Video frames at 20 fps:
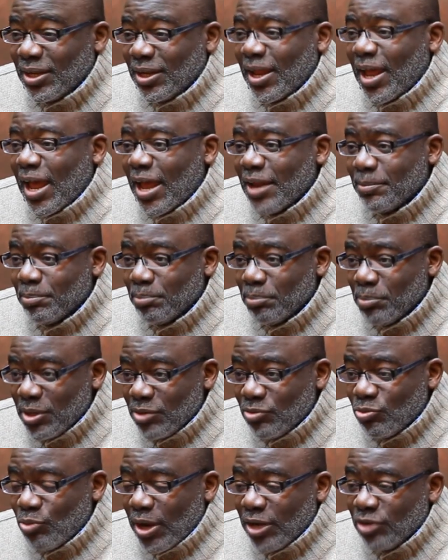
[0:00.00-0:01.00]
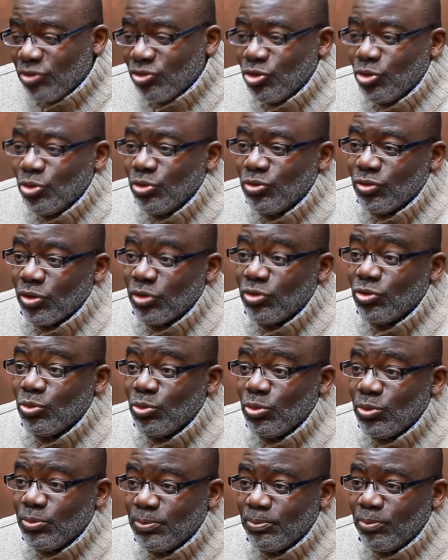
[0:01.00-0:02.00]
and mid-range user
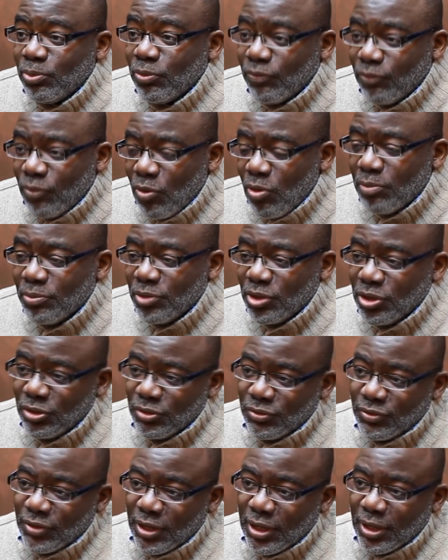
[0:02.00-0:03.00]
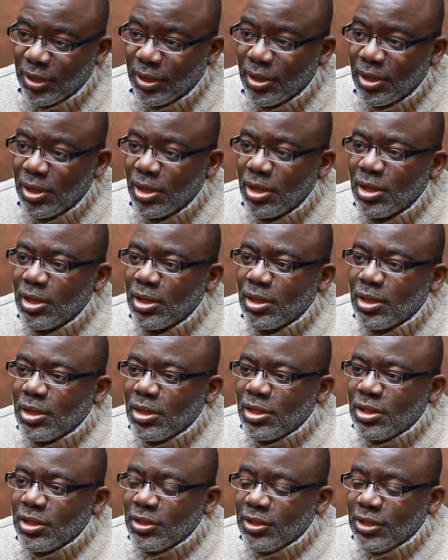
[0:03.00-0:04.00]
to perform
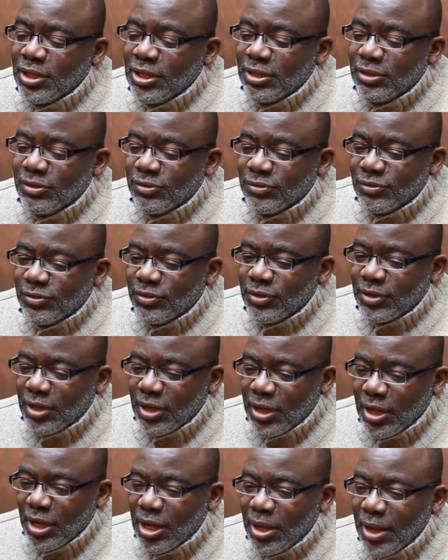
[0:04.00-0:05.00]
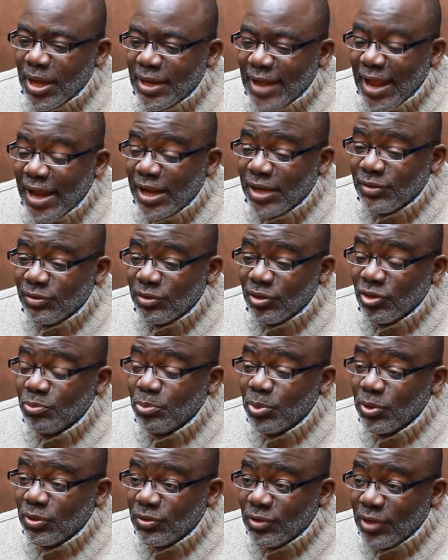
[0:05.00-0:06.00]
these analyses,
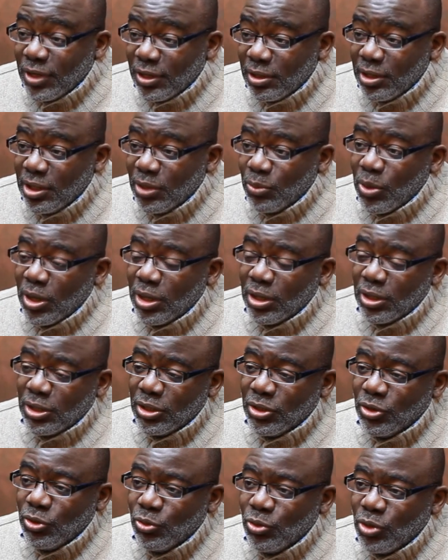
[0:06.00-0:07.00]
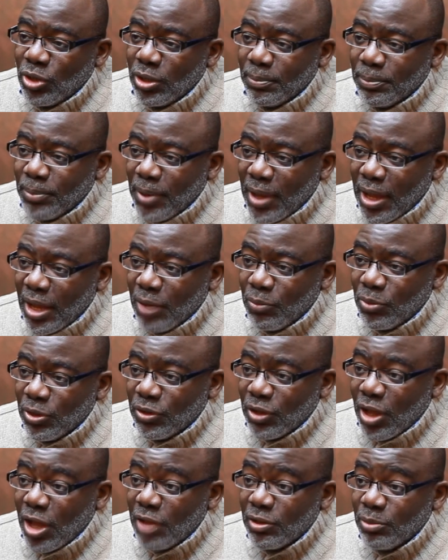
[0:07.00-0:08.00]
particularly when you compare
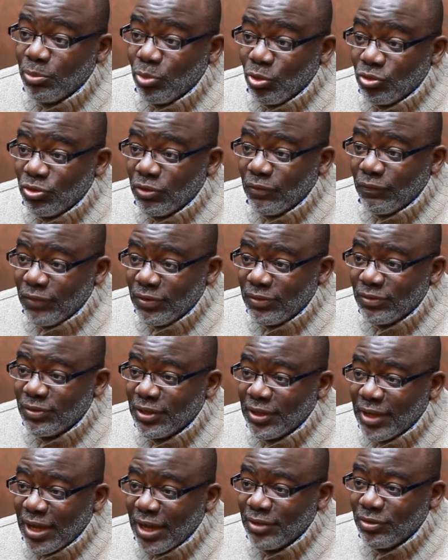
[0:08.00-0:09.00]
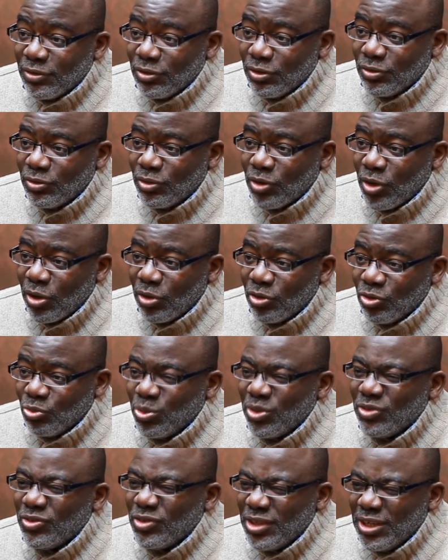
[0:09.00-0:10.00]
with other more sophisticated codes
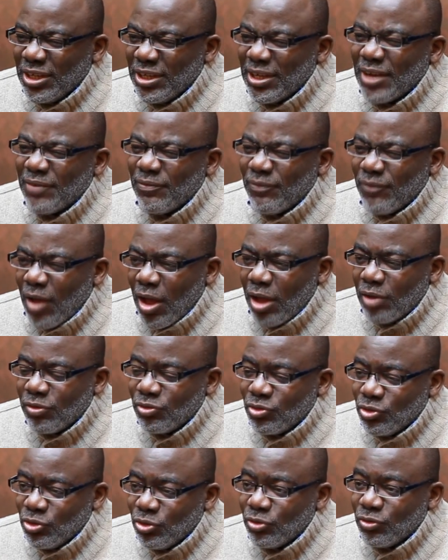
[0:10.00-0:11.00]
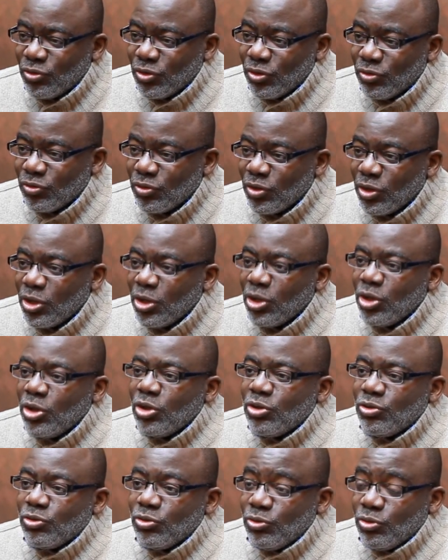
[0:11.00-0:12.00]
which need advanced users
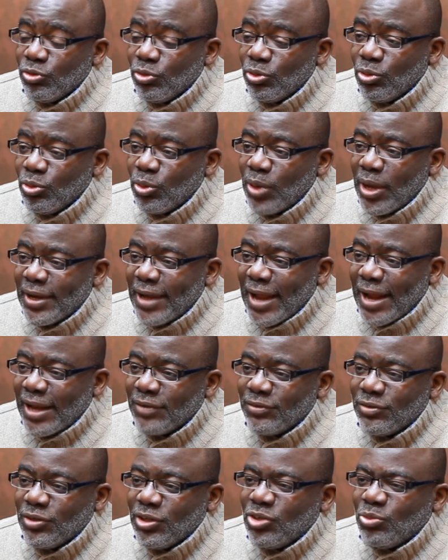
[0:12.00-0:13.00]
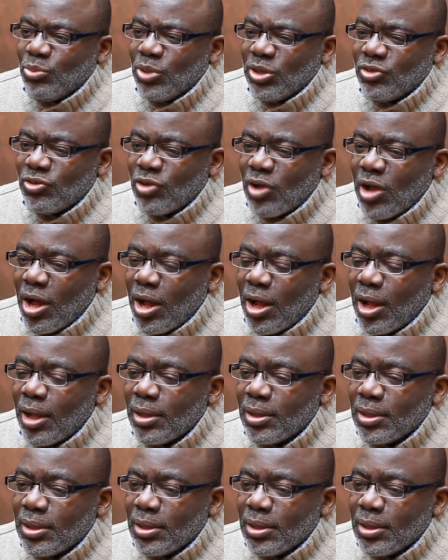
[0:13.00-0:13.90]
to do analyses which are